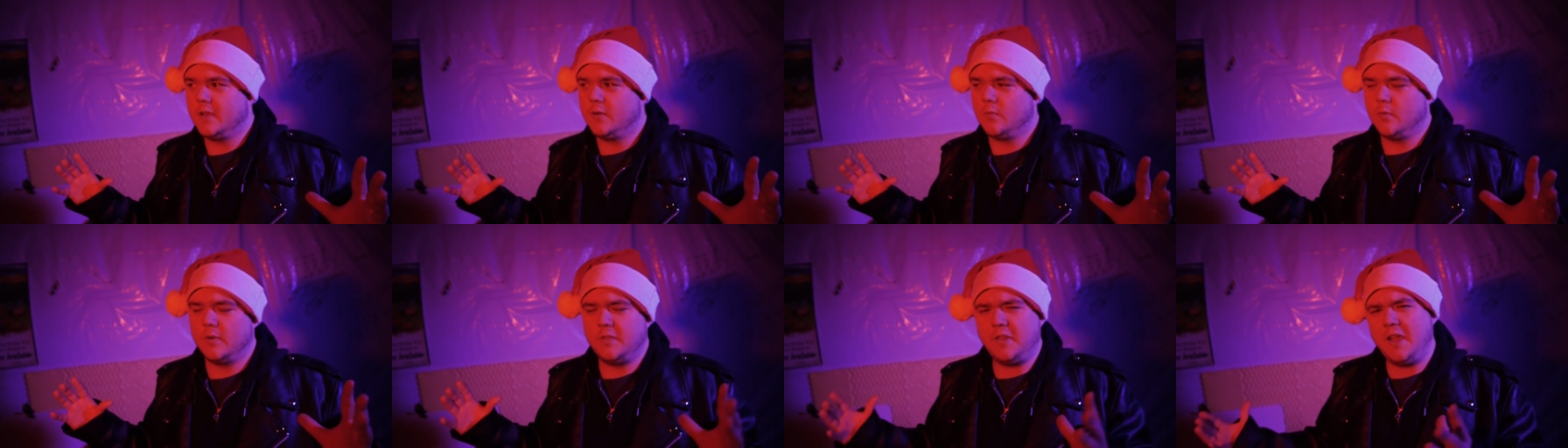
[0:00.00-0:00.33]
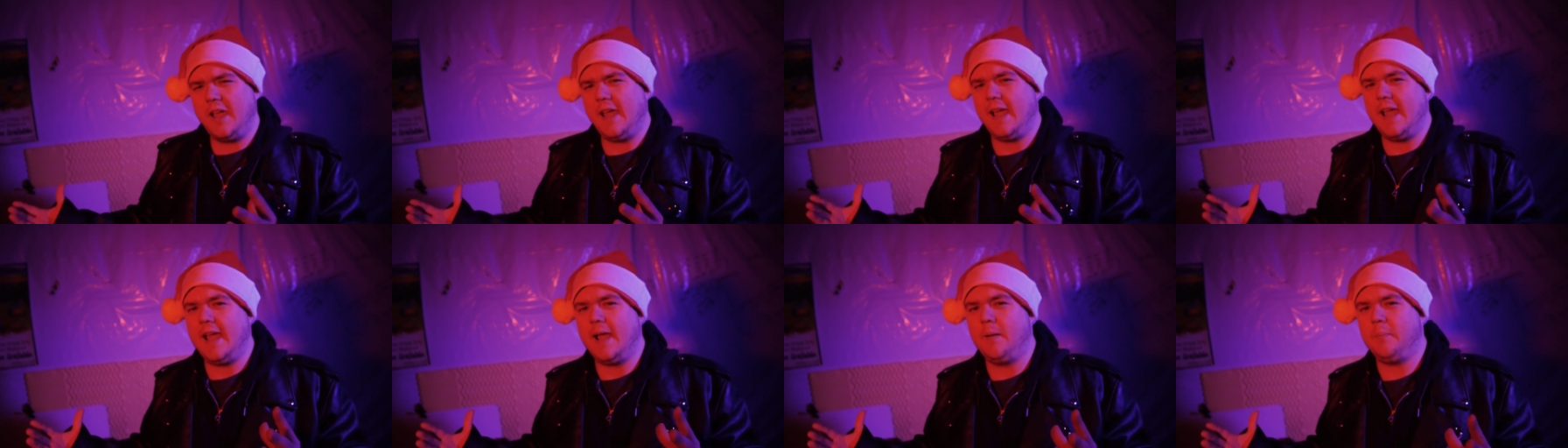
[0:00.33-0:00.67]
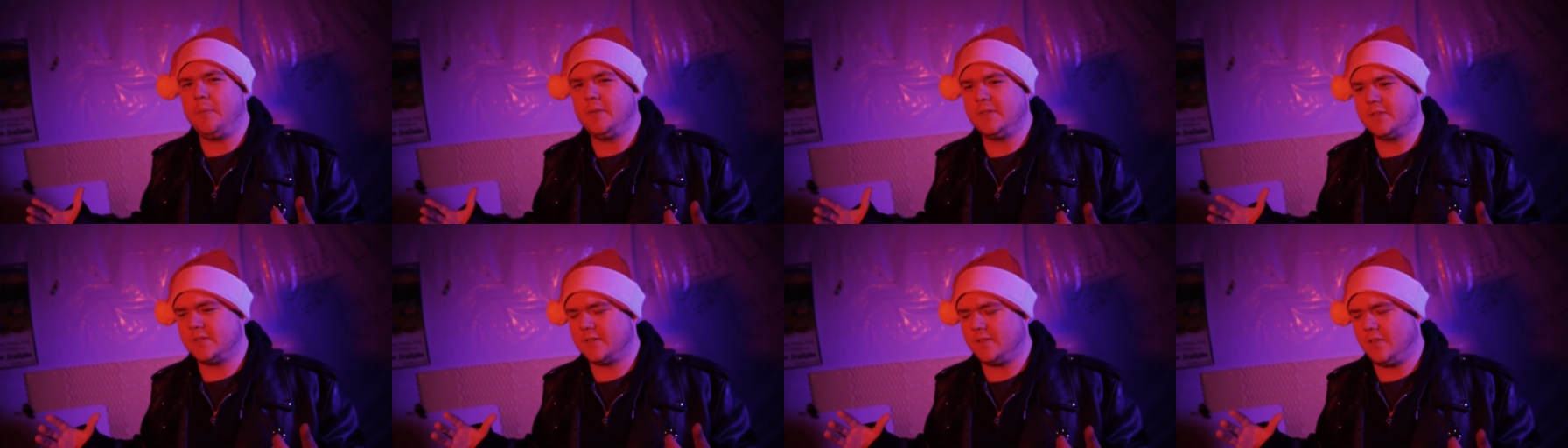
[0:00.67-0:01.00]
when that
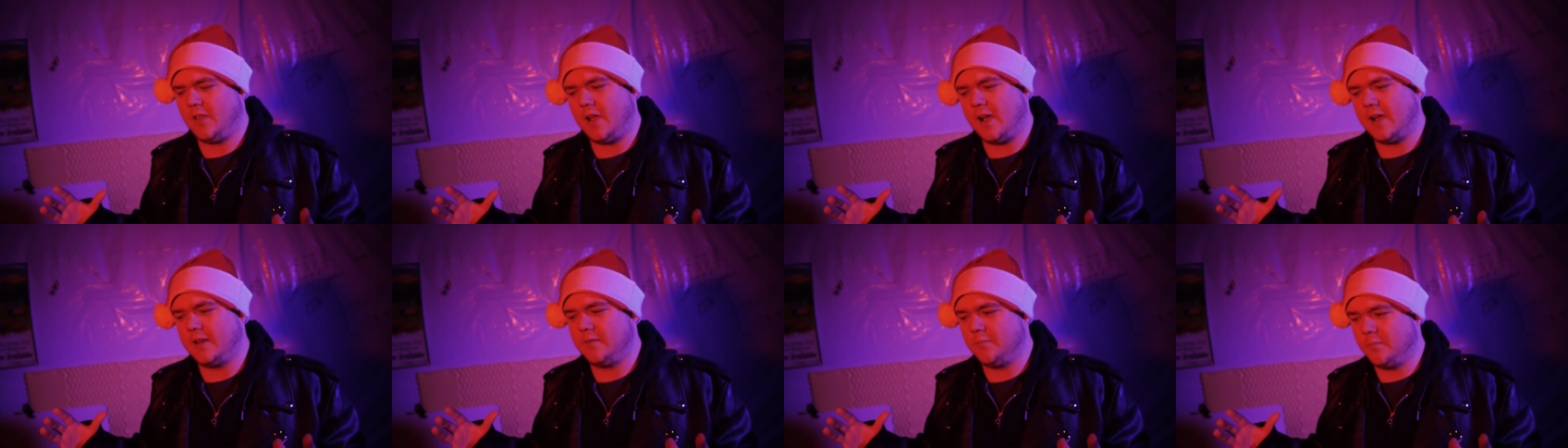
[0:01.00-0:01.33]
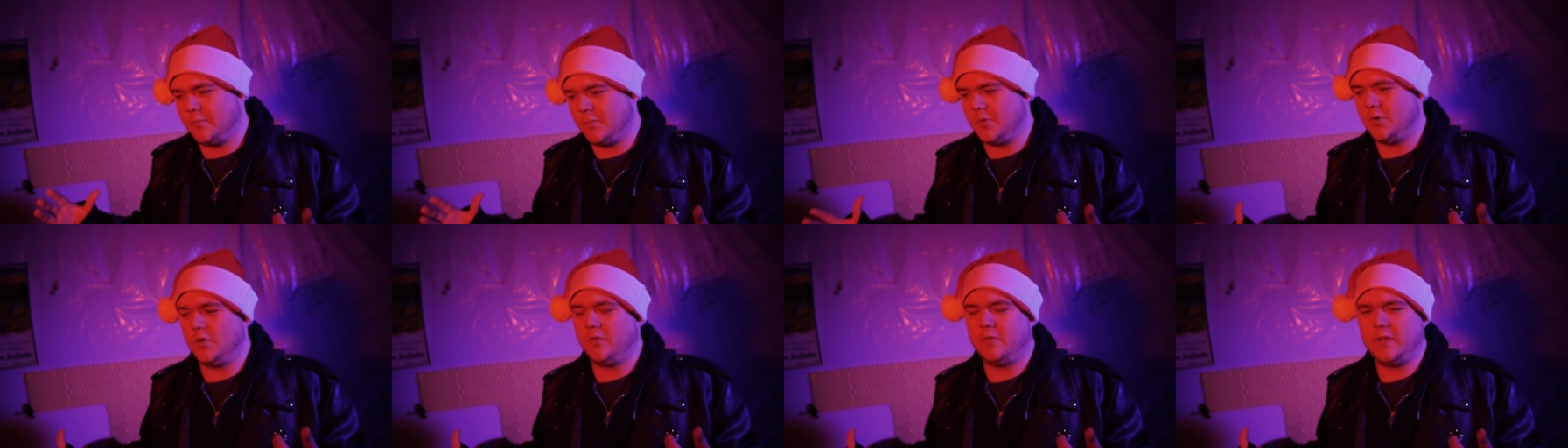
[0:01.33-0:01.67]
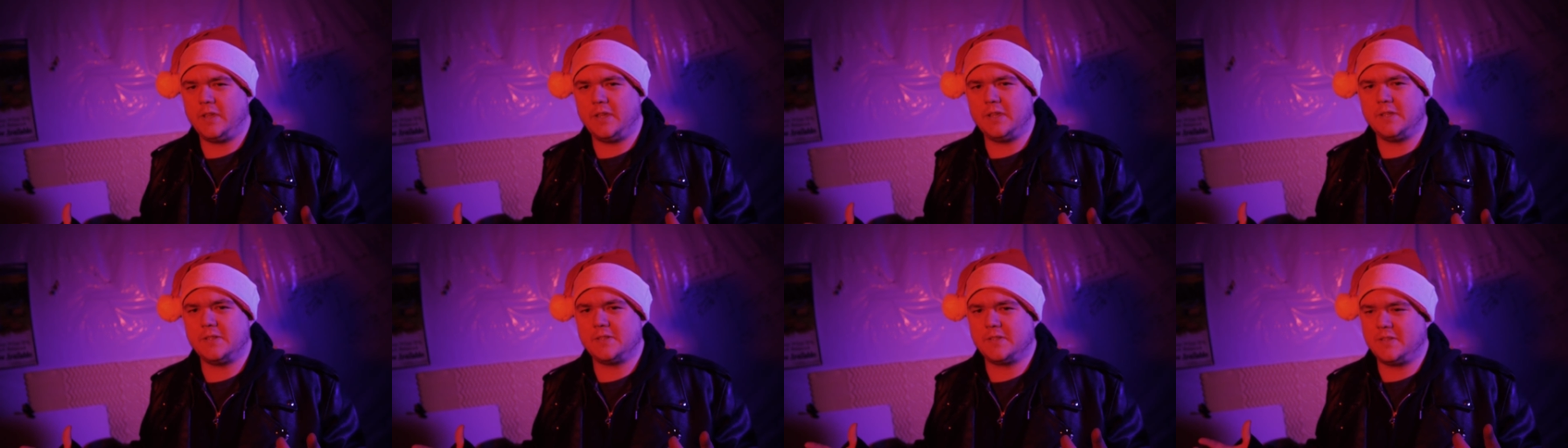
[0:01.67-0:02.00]
happens a lot in
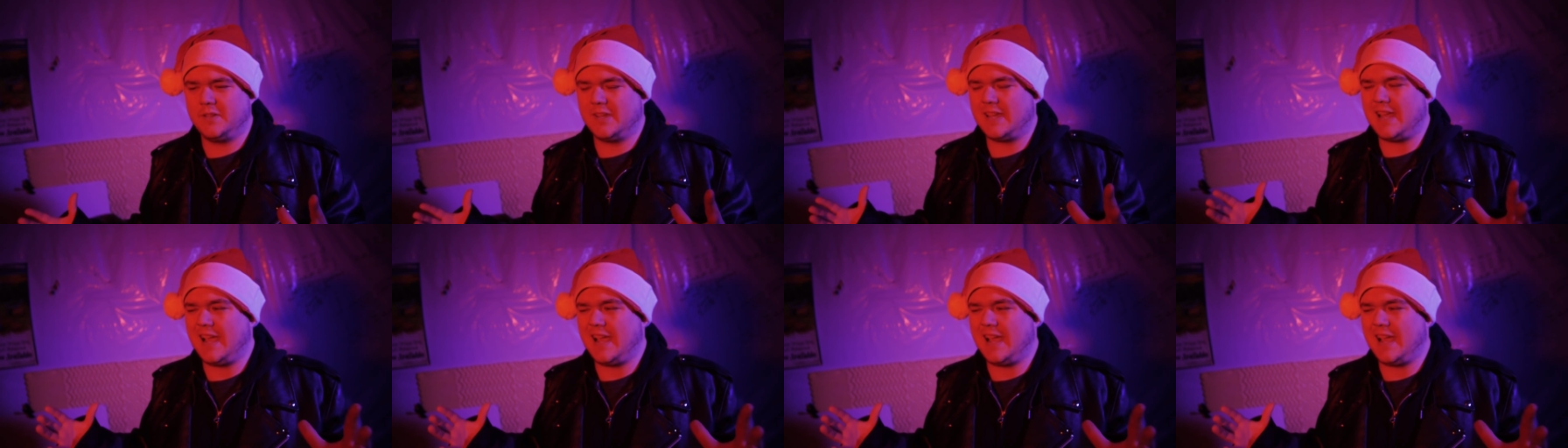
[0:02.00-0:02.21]
movies you